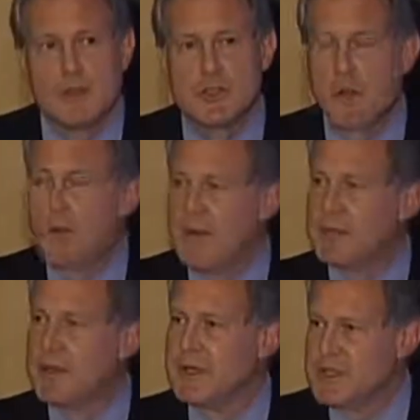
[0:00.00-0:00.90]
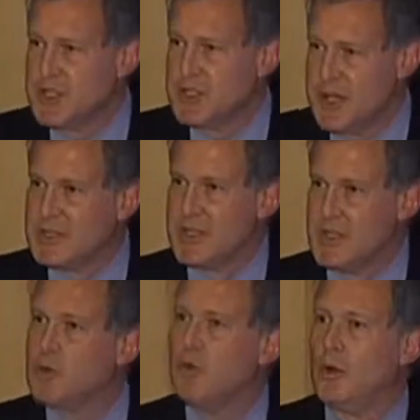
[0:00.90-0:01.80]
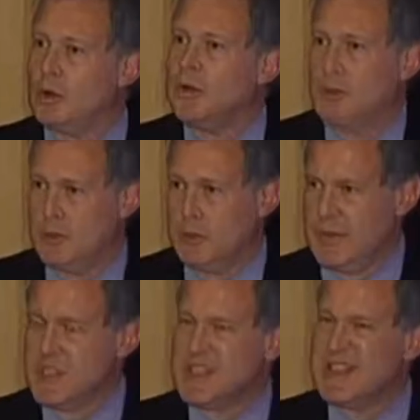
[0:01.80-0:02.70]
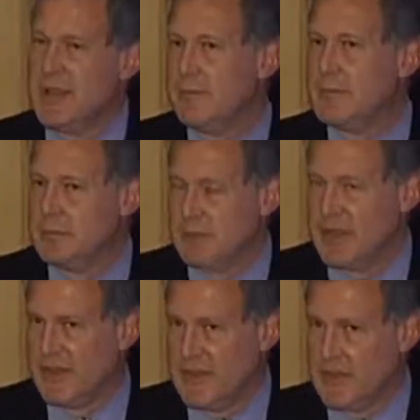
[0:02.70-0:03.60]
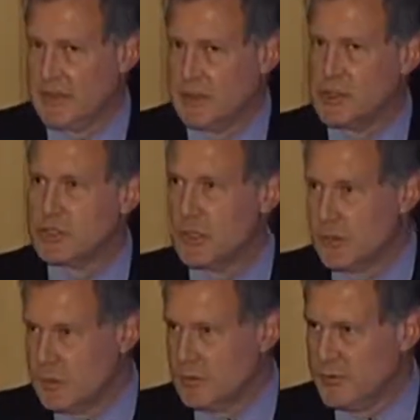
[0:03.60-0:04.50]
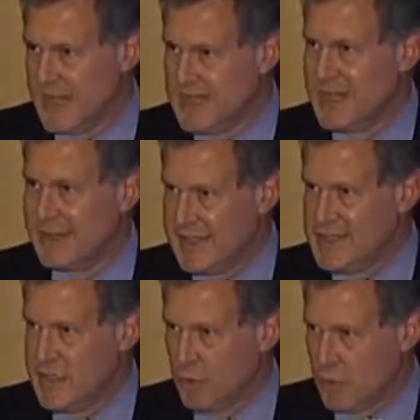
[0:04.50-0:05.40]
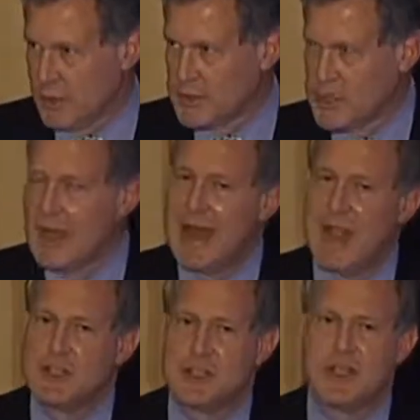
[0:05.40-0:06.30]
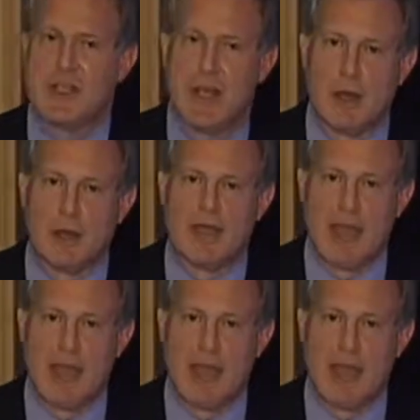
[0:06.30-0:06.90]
So what I'm going to suggest that you all do is just let me do my thing to show you that at least it works, and just count